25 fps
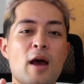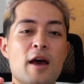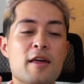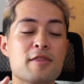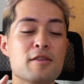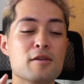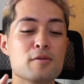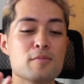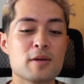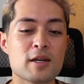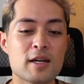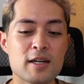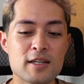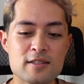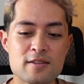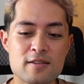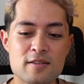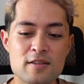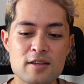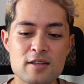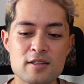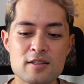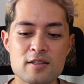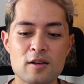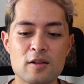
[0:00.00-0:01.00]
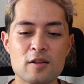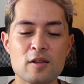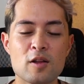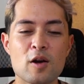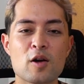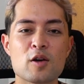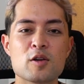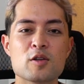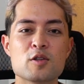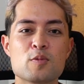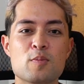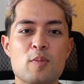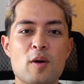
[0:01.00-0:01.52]
I think because of this, a
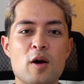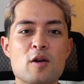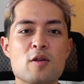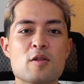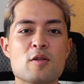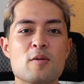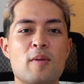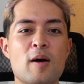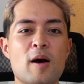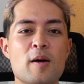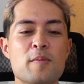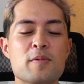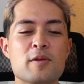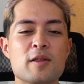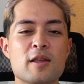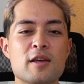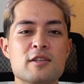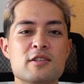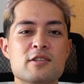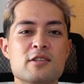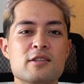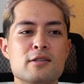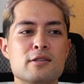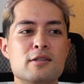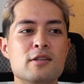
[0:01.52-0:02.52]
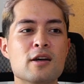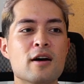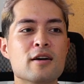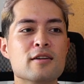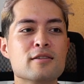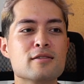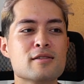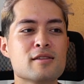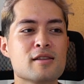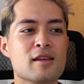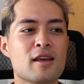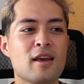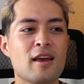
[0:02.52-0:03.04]
large part of the population
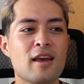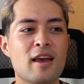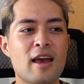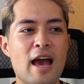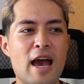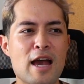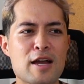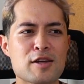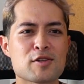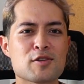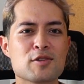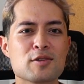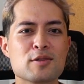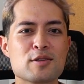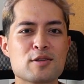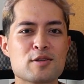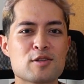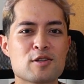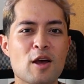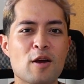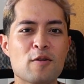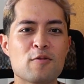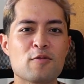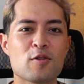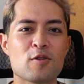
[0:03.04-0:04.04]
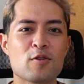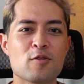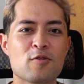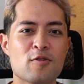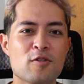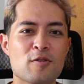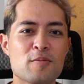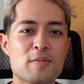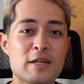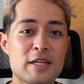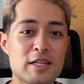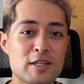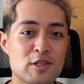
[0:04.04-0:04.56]
does actually suffer
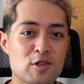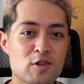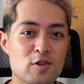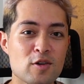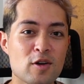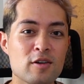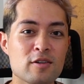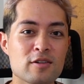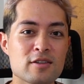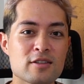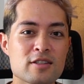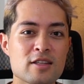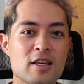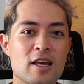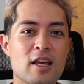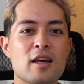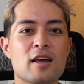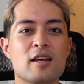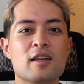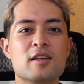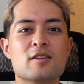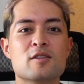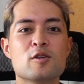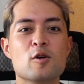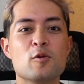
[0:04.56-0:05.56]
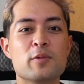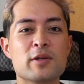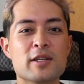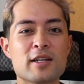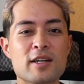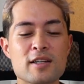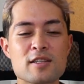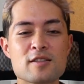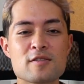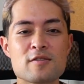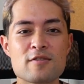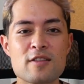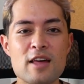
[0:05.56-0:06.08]
from heat strokes. So
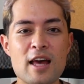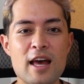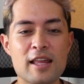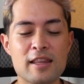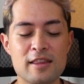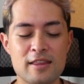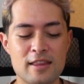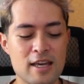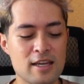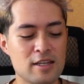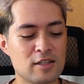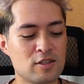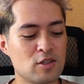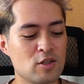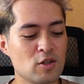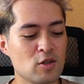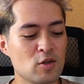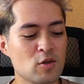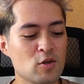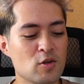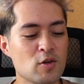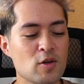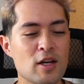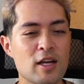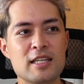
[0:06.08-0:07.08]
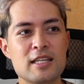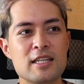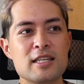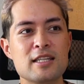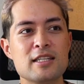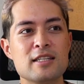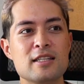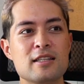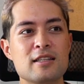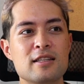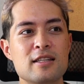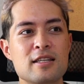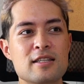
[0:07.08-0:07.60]
because of that, they do
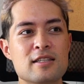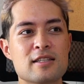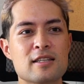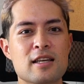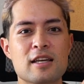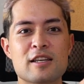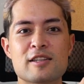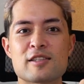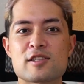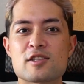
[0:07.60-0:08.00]
eat these like